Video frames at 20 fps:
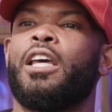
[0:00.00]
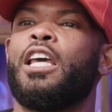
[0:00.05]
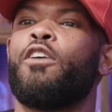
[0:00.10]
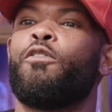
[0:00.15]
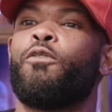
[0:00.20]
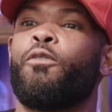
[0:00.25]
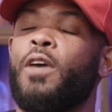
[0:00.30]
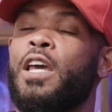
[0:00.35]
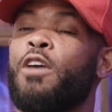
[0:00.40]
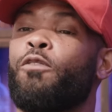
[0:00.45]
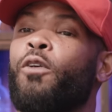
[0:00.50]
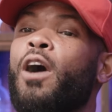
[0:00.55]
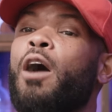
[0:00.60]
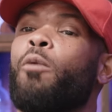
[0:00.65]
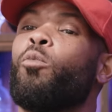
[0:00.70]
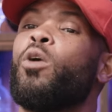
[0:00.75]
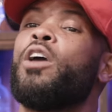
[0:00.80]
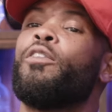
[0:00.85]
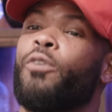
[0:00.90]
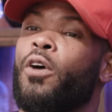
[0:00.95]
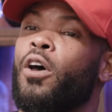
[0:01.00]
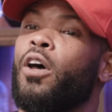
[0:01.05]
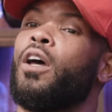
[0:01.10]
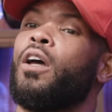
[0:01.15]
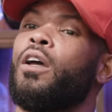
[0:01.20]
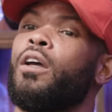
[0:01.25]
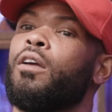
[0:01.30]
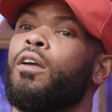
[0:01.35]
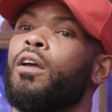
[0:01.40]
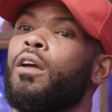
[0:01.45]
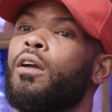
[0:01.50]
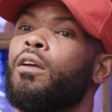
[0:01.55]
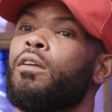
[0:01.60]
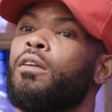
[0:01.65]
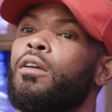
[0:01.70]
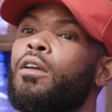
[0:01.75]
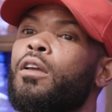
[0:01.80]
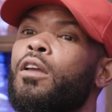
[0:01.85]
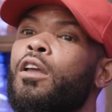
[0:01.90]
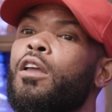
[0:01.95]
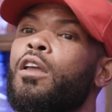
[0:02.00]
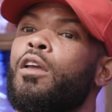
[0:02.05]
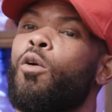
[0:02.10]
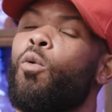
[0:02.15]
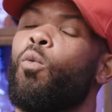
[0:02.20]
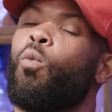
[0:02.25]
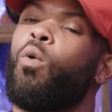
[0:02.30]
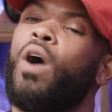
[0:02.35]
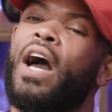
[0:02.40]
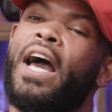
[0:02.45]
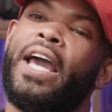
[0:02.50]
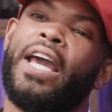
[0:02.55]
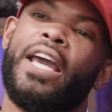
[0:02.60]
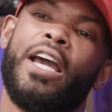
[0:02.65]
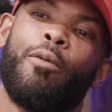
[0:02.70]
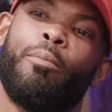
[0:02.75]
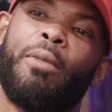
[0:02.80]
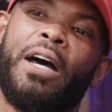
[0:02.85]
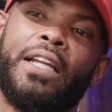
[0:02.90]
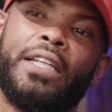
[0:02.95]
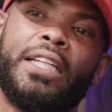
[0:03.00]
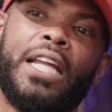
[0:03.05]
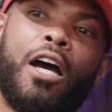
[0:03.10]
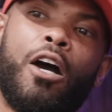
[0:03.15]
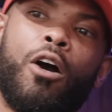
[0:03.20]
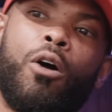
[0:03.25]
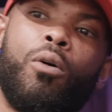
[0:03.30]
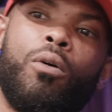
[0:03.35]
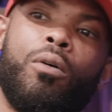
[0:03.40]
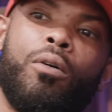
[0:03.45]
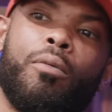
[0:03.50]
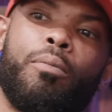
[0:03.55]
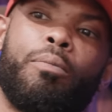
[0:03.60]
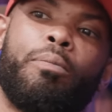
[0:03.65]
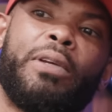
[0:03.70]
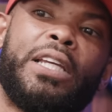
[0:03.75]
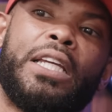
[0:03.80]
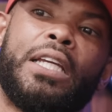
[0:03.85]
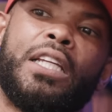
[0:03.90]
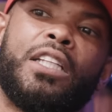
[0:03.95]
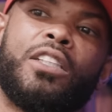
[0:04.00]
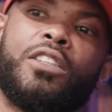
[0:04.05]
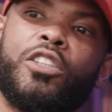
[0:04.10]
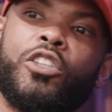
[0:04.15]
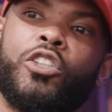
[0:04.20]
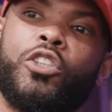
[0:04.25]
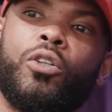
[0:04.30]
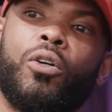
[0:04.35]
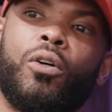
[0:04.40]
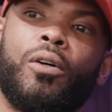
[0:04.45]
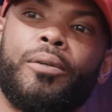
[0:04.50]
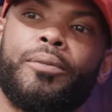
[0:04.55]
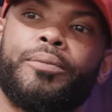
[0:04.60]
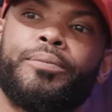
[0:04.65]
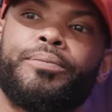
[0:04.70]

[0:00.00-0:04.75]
If I'm with her, why am I now being insecure?